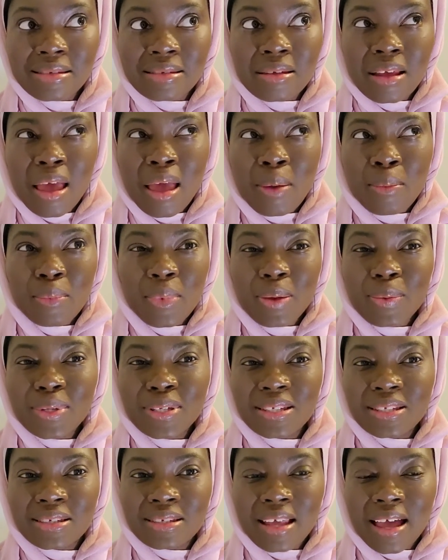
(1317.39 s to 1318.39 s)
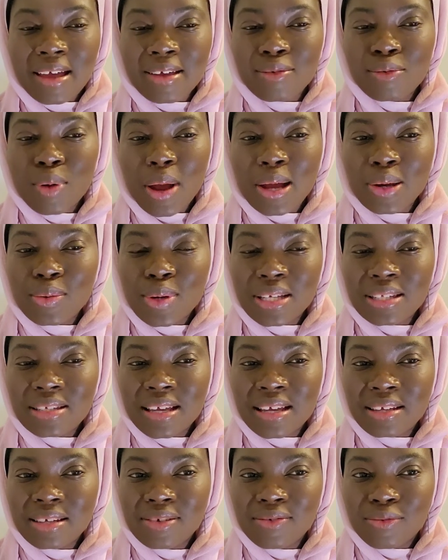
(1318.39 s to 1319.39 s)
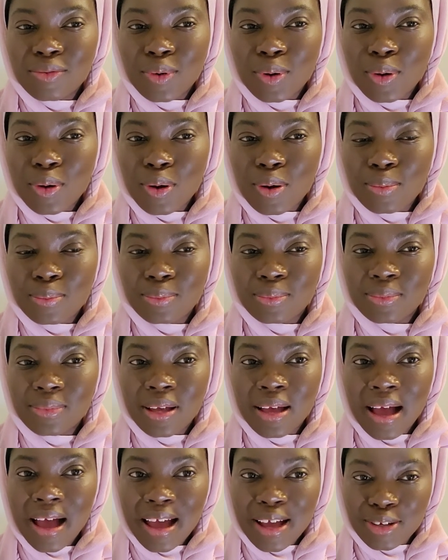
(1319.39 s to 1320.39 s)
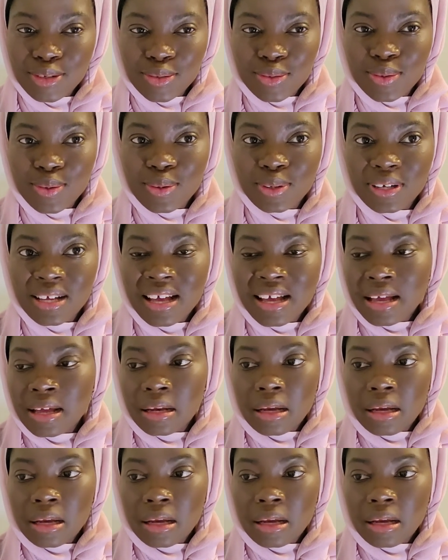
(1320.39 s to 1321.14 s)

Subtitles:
since I graduated from high school,